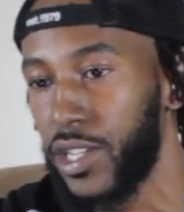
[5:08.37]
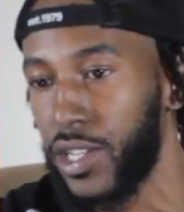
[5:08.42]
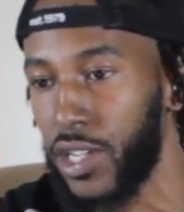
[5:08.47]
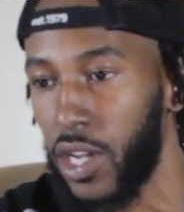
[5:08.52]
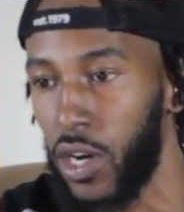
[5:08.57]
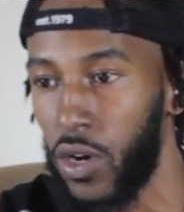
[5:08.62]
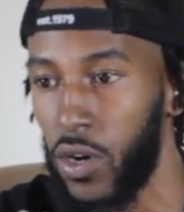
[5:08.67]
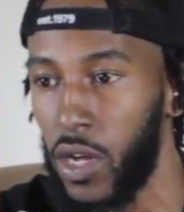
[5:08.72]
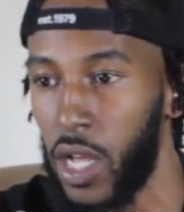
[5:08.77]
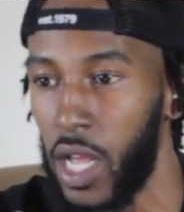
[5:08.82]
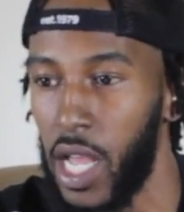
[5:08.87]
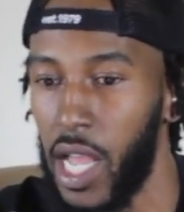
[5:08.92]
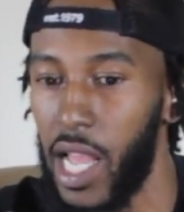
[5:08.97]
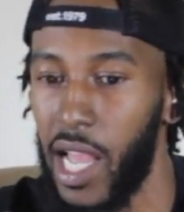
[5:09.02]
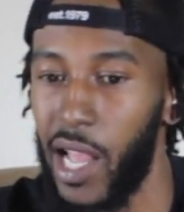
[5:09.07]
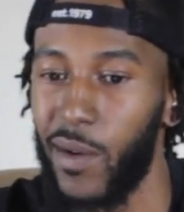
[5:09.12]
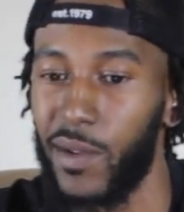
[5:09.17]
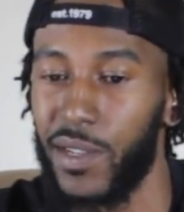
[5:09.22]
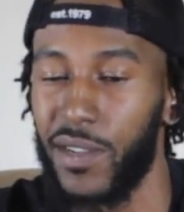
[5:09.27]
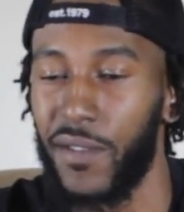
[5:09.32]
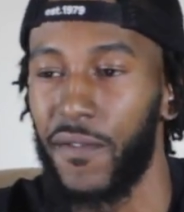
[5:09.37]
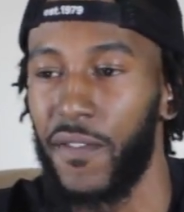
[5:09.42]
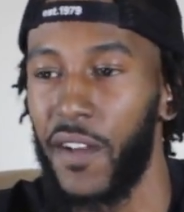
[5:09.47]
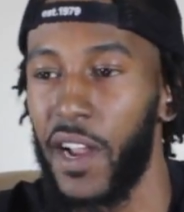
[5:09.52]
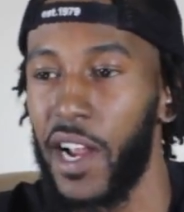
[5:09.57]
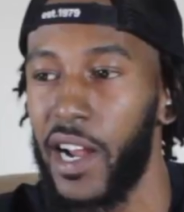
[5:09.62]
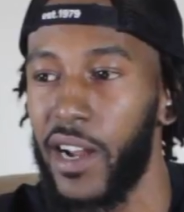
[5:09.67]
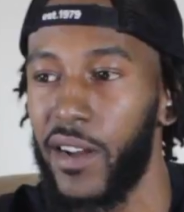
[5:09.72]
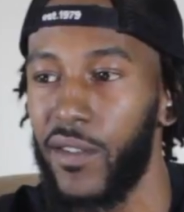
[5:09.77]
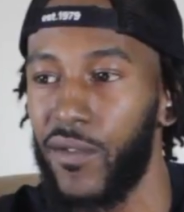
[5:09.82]
So it was a
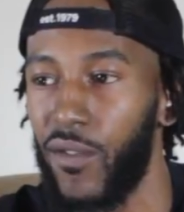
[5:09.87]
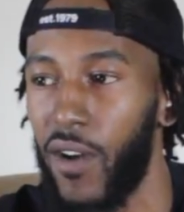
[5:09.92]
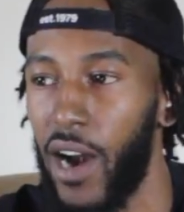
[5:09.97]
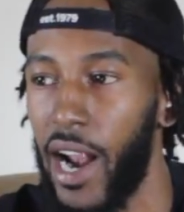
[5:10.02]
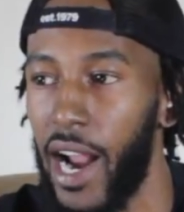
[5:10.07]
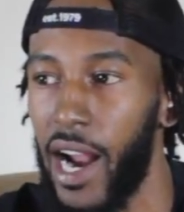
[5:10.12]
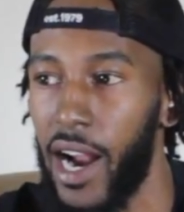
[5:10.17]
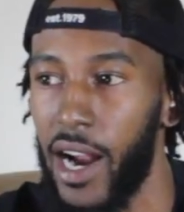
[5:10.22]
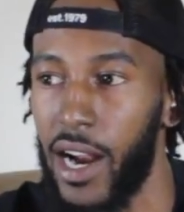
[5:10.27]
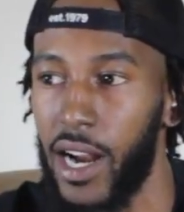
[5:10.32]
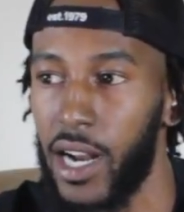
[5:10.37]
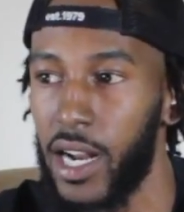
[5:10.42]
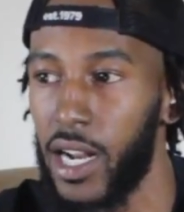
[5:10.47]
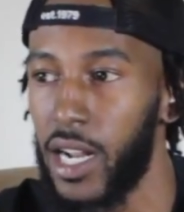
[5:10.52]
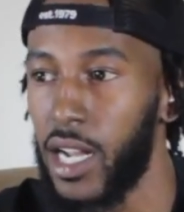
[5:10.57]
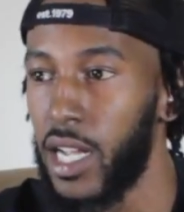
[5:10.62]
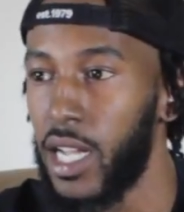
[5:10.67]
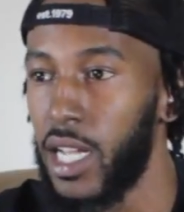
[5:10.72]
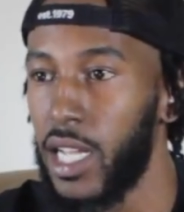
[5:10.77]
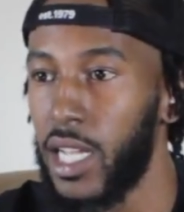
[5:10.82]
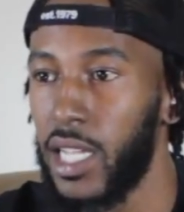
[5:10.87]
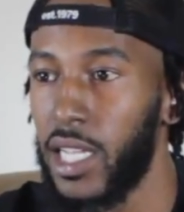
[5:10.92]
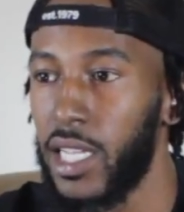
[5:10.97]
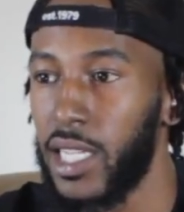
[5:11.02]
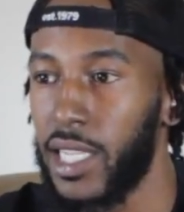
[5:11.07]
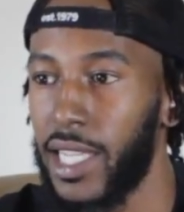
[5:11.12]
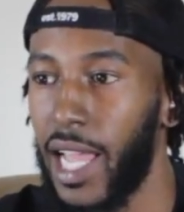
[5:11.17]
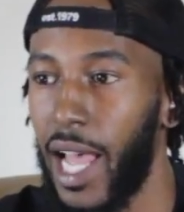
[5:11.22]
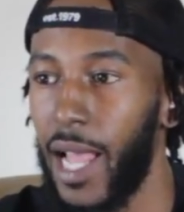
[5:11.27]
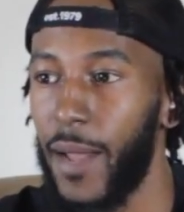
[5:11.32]
very rare
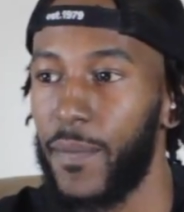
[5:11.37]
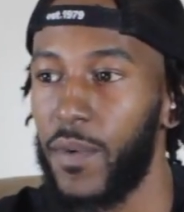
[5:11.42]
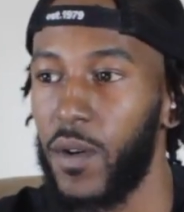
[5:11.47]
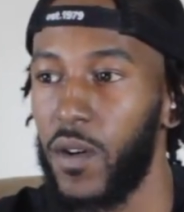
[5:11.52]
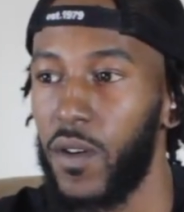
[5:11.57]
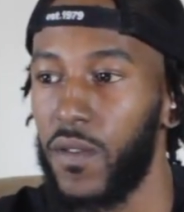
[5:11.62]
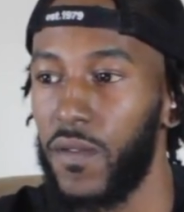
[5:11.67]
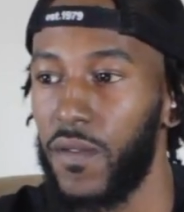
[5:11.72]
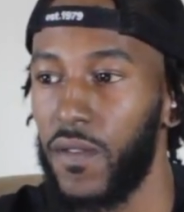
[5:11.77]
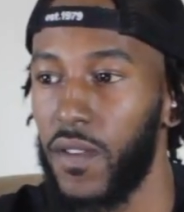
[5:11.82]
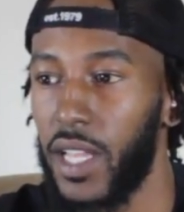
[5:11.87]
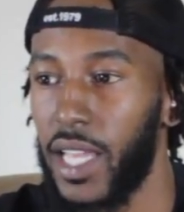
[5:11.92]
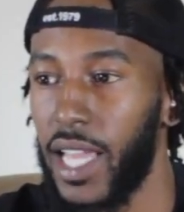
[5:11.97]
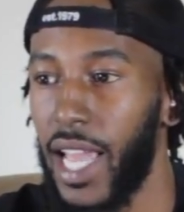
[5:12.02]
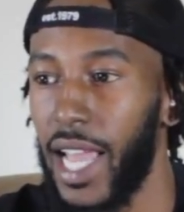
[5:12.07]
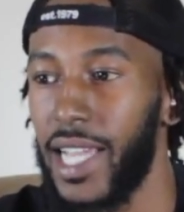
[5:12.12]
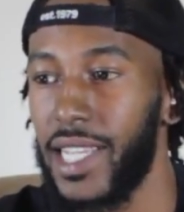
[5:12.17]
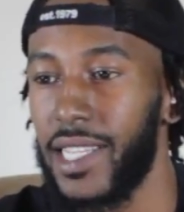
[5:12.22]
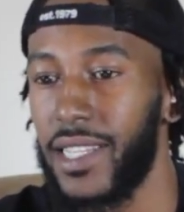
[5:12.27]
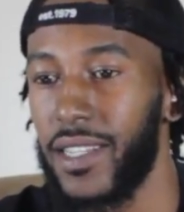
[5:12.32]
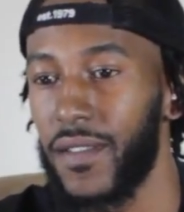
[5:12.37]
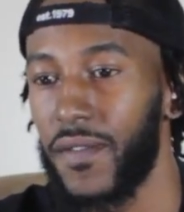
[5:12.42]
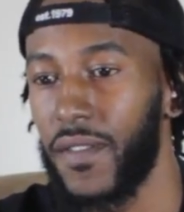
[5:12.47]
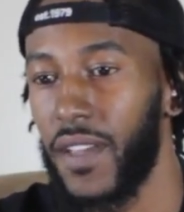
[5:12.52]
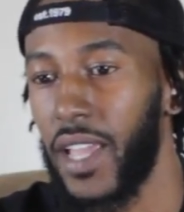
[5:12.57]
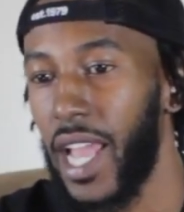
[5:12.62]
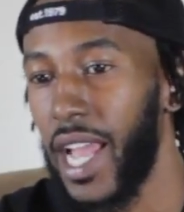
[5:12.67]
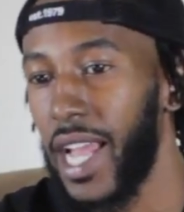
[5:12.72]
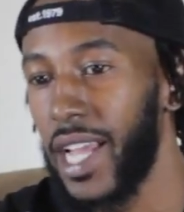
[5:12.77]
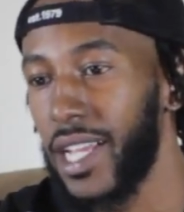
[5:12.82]
type of case of
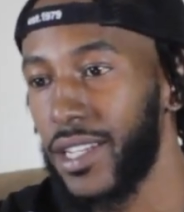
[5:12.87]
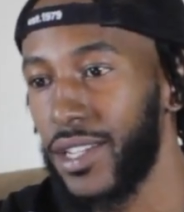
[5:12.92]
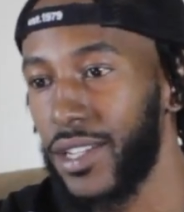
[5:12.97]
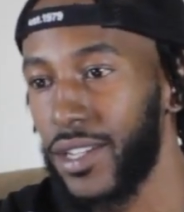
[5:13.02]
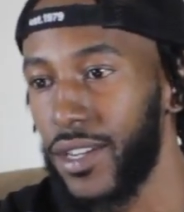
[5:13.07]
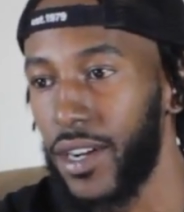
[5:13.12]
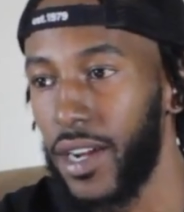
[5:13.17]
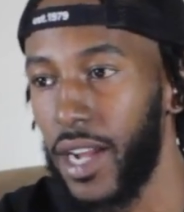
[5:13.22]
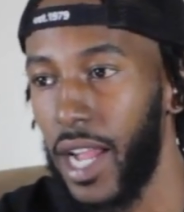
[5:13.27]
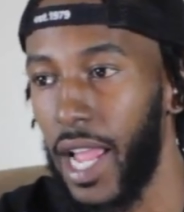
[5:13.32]
cancer.